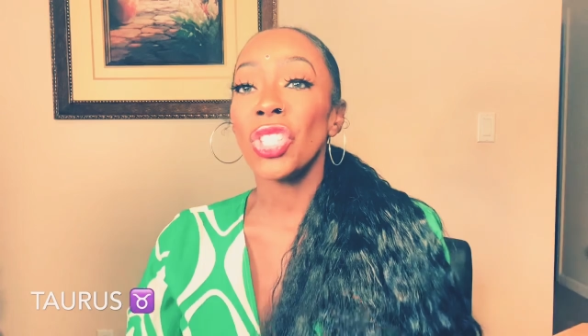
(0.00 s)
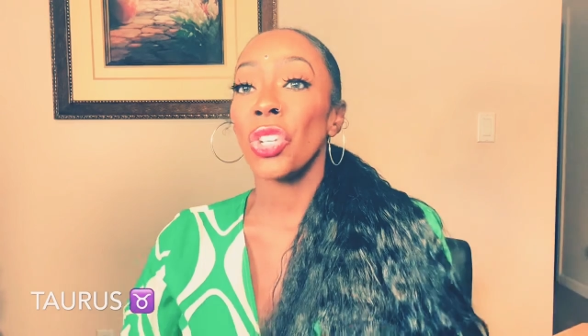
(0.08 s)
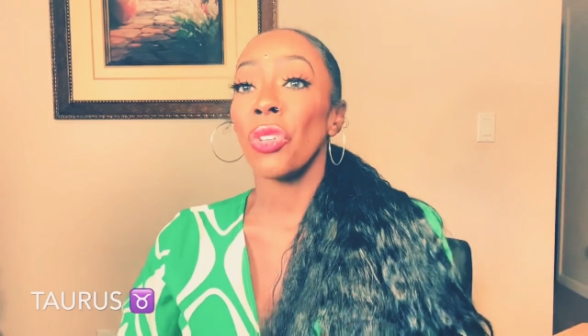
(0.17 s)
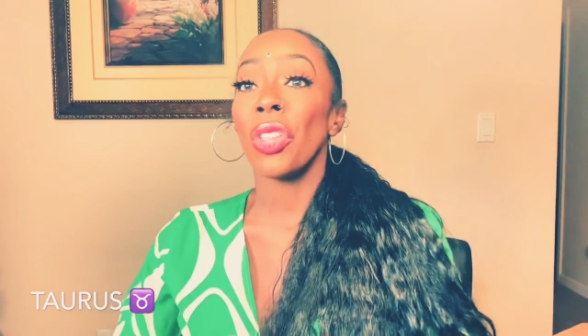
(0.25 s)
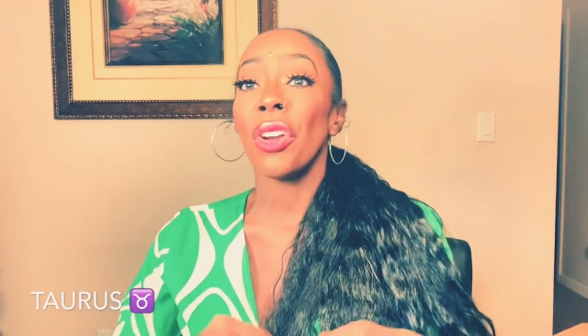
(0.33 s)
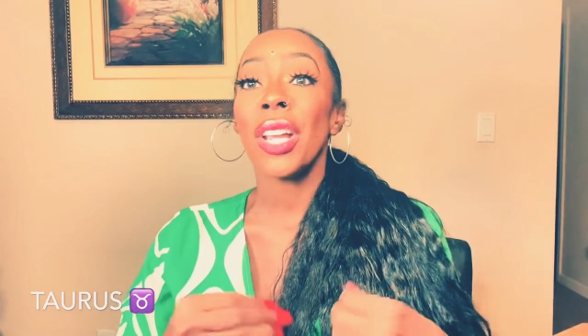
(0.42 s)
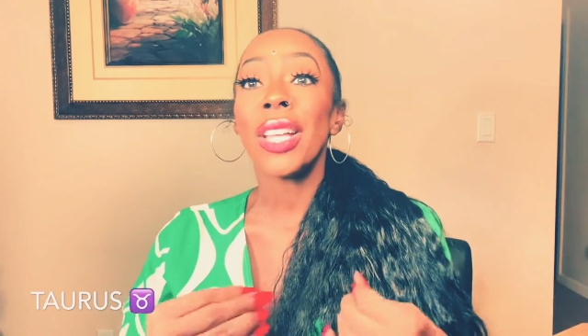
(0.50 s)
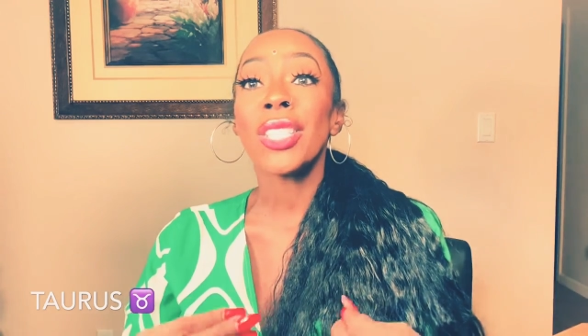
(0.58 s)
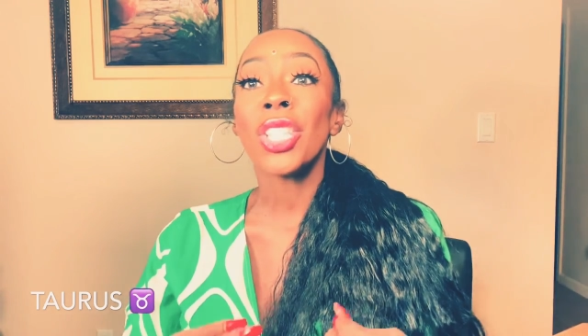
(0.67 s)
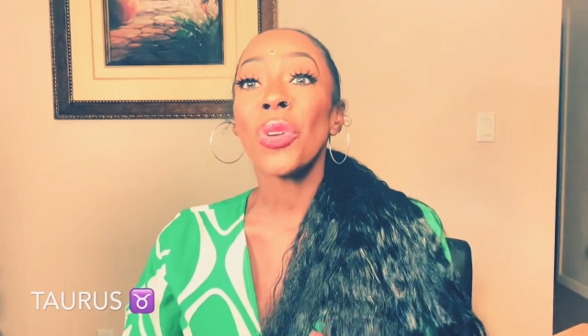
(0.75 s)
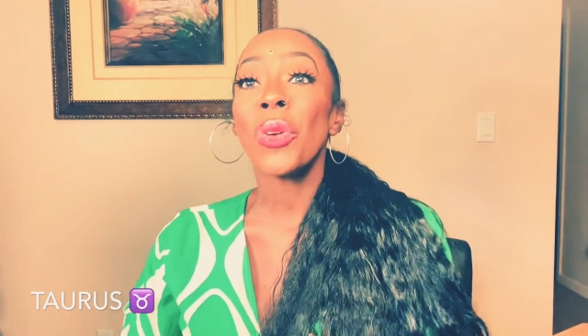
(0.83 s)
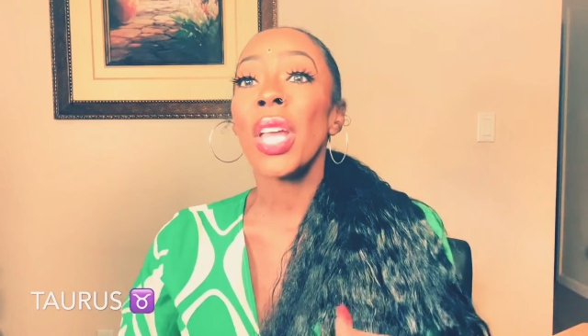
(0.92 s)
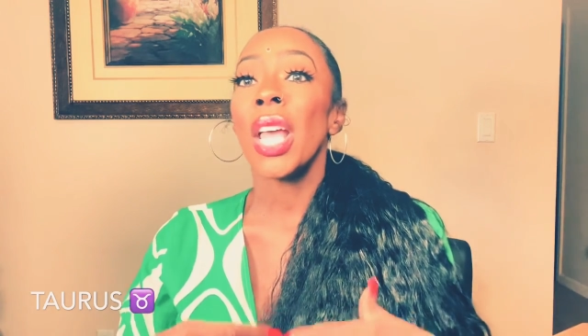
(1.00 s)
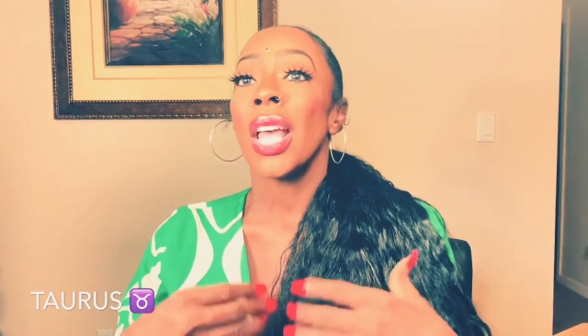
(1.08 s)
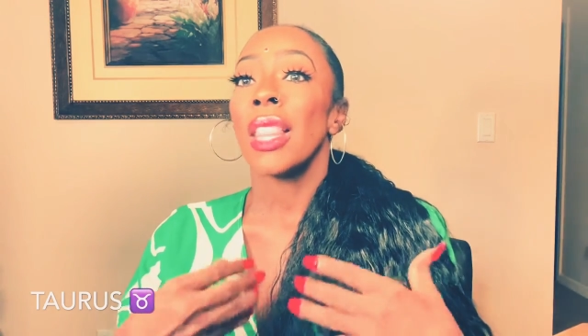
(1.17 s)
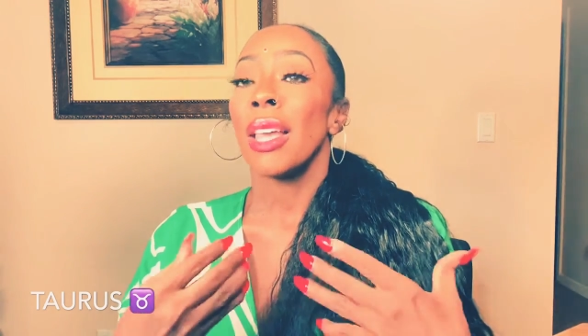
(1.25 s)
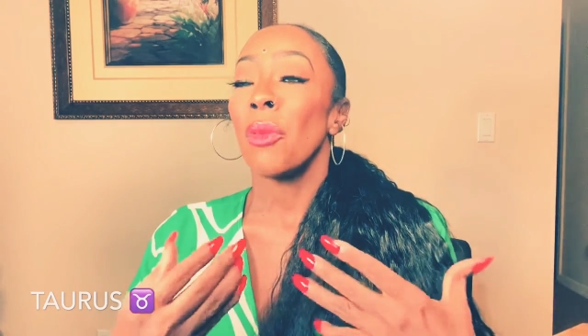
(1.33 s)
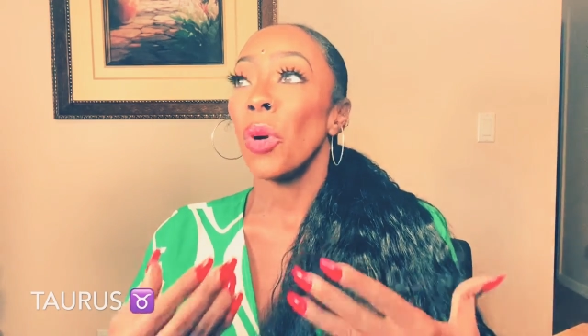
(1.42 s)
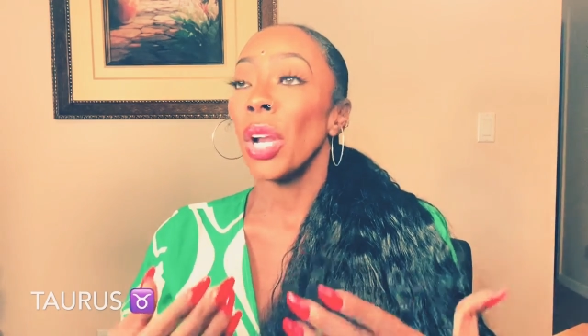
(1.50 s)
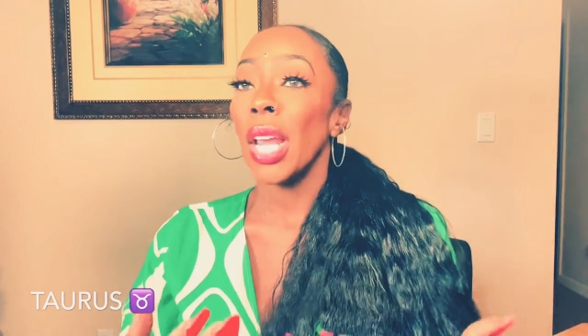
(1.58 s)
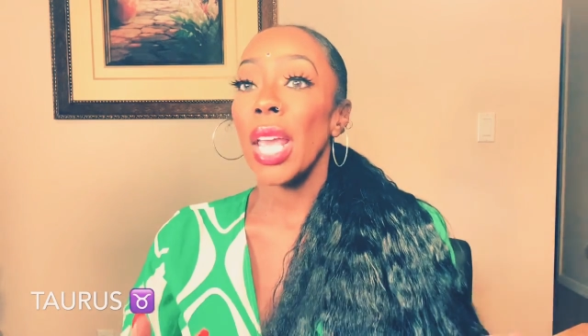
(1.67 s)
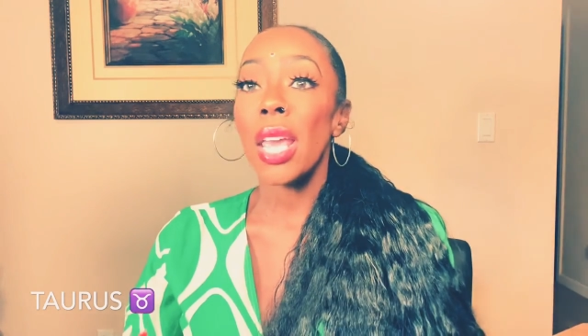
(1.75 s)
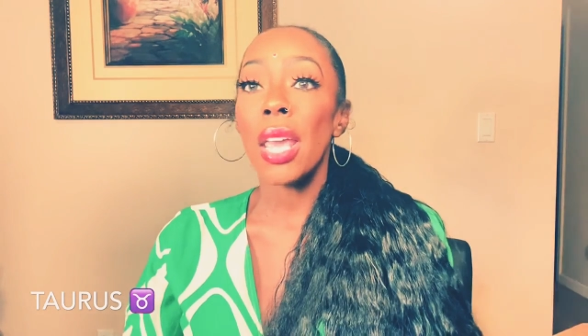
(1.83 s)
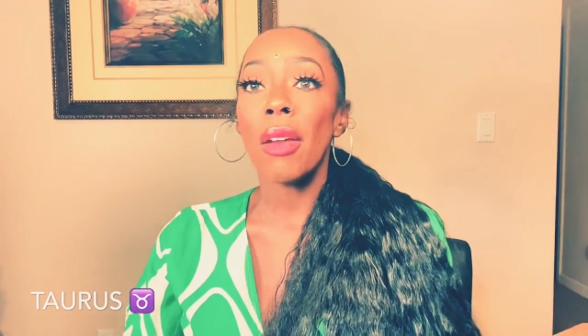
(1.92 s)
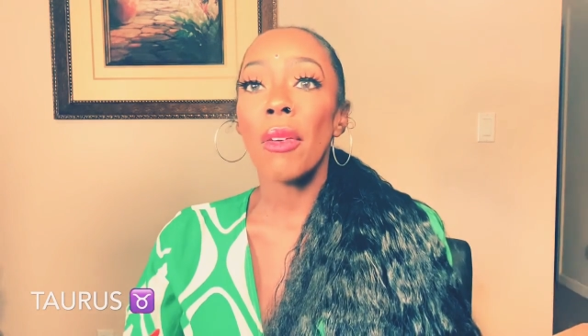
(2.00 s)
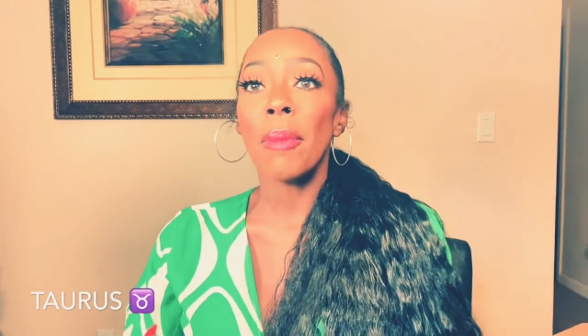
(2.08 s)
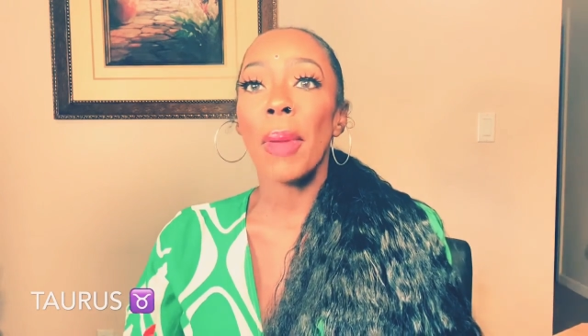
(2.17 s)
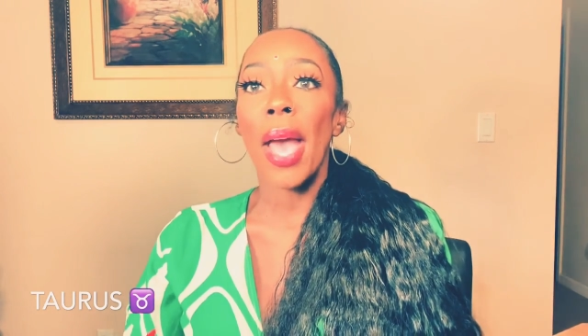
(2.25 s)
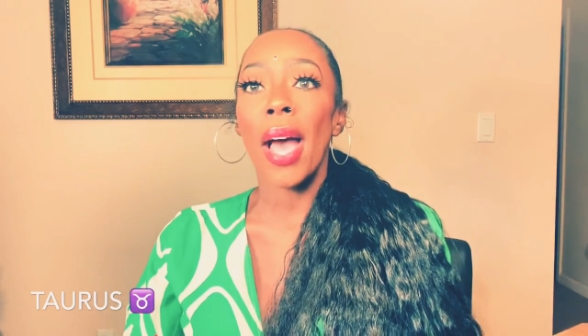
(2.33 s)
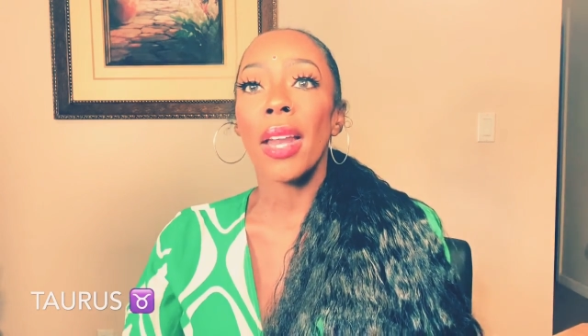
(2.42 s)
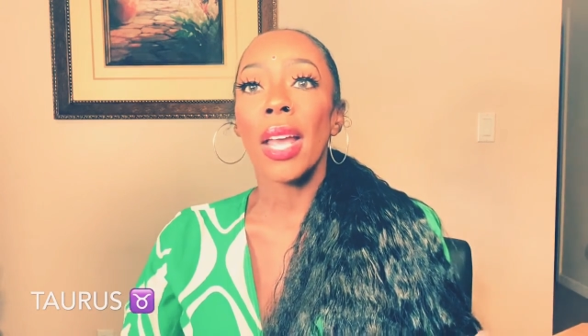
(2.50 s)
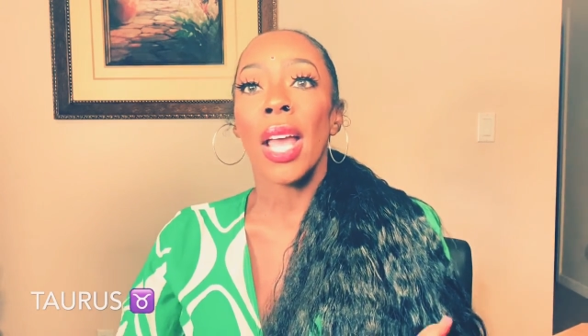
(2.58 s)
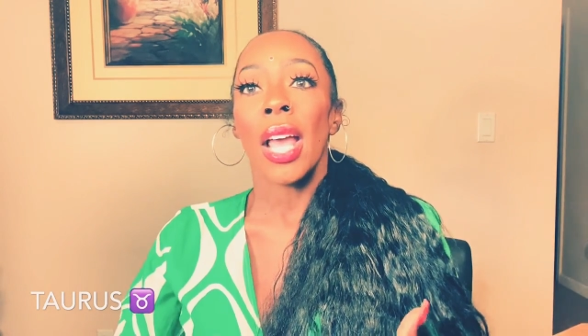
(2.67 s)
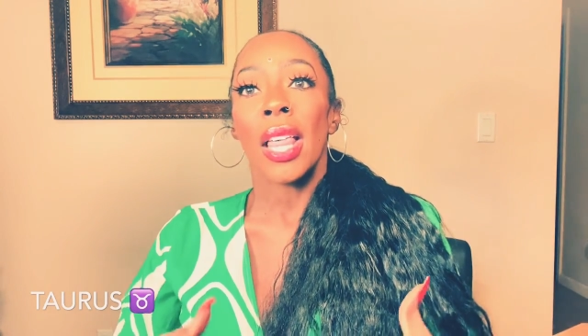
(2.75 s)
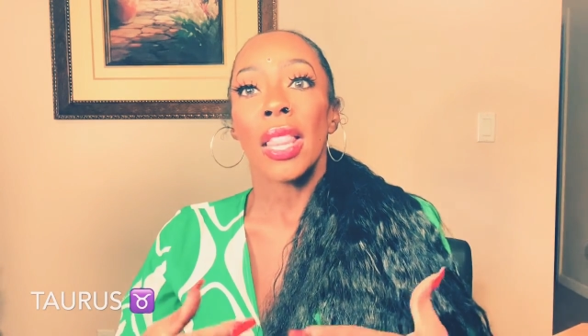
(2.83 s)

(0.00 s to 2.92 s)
so they're into it, they want to hear about it,